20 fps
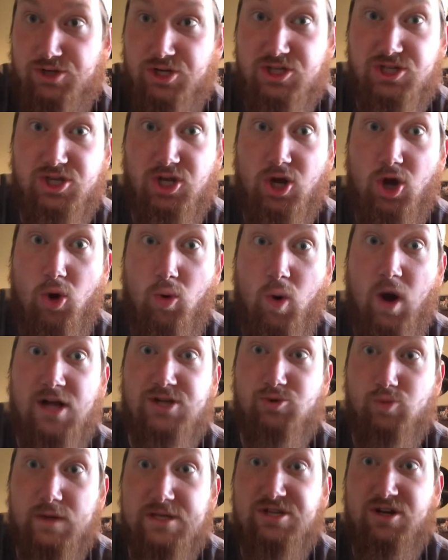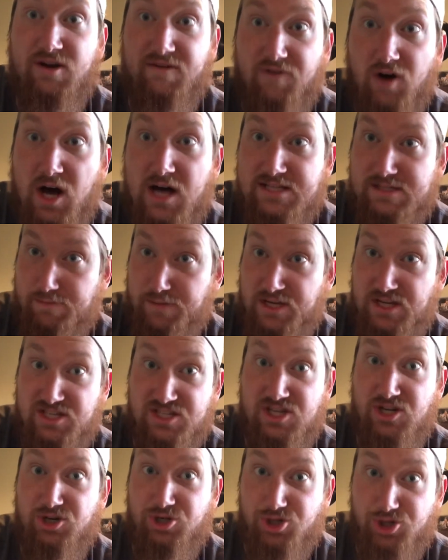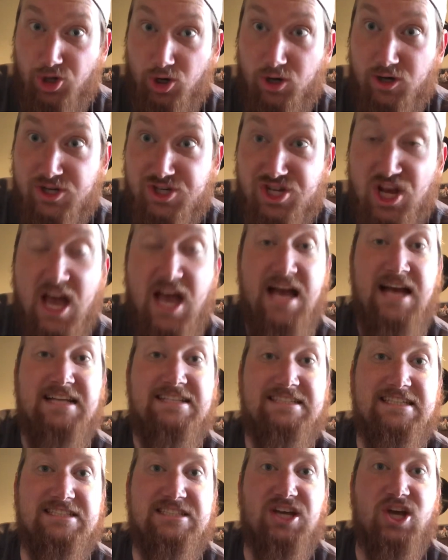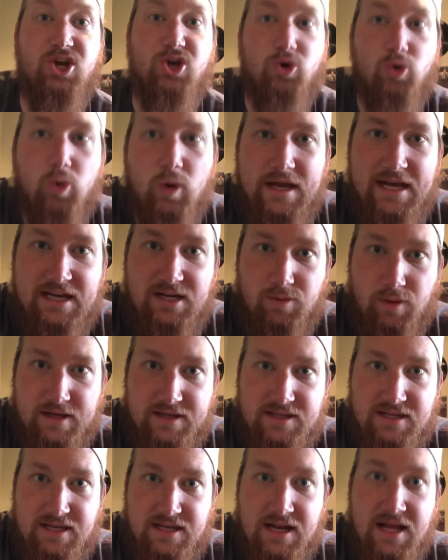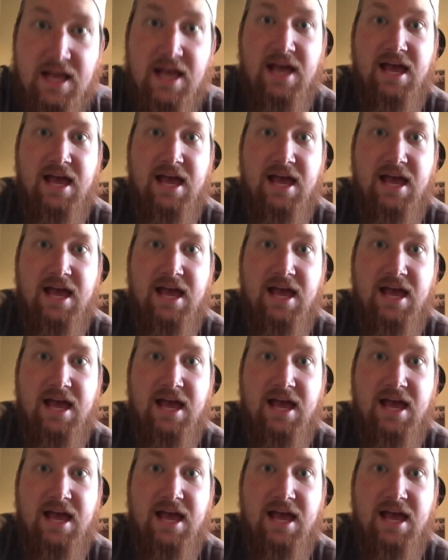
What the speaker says: just to go watch Wizard of Oz because their church disagreed with it.